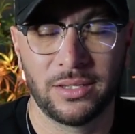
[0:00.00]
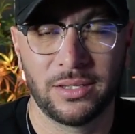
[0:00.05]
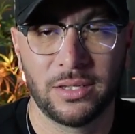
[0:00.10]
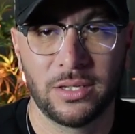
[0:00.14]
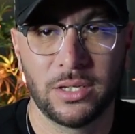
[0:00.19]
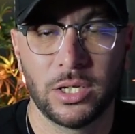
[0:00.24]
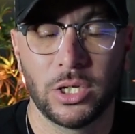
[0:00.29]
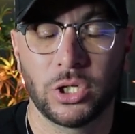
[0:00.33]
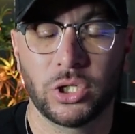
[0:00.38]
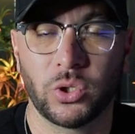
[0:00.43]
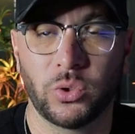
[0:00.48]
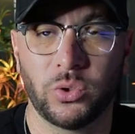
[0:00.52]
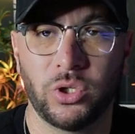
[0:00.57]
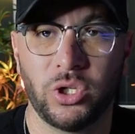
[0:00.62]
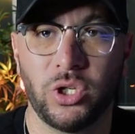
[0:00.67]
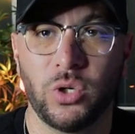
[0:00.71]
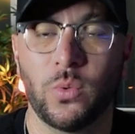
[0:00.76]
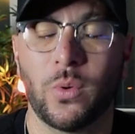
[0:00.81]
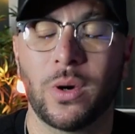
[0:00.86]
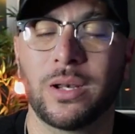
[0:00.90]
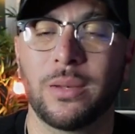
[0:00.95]
So, do
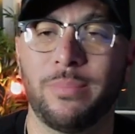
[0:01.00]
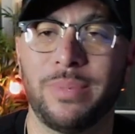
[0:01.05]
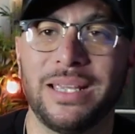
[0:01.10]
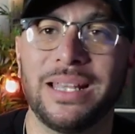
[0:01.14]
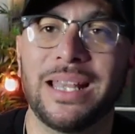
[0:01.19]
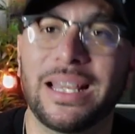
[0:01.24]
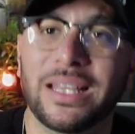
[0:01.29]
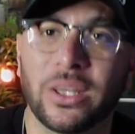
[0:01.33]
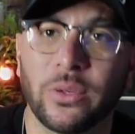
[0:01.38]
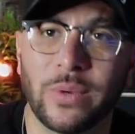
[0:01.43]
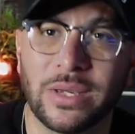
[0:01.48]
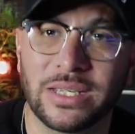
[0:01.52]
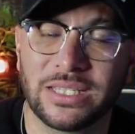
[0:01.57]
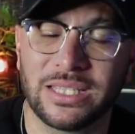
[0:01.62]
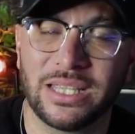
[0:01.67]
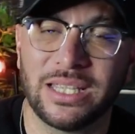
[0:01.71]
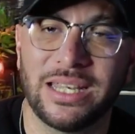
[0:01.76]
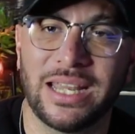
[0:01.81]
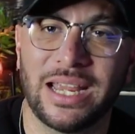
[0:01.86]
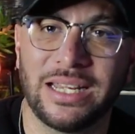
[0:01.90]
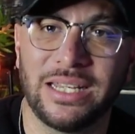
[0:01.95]
you want to be like the rest of the
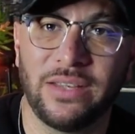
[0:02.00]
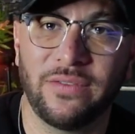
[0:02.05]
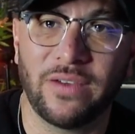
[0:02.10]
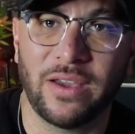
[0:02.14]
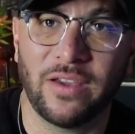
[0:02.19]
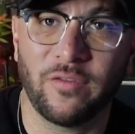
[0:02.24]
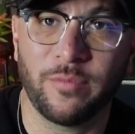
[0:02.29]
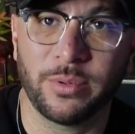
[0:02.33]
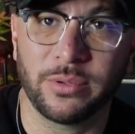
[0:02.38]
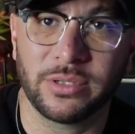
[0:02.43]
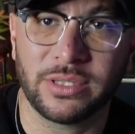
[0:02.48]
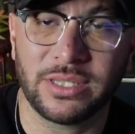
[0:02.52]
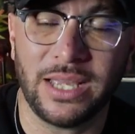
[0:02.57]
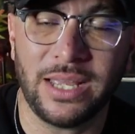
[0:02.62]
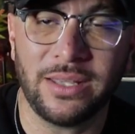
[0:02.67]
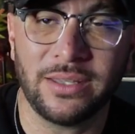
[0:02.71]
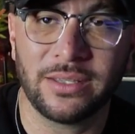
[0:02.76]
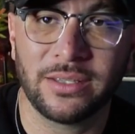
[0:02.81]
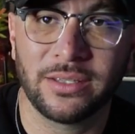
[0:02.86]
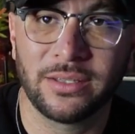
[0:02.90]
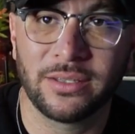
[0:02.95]

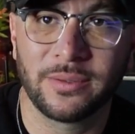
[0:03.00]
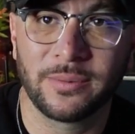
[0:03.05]
95%?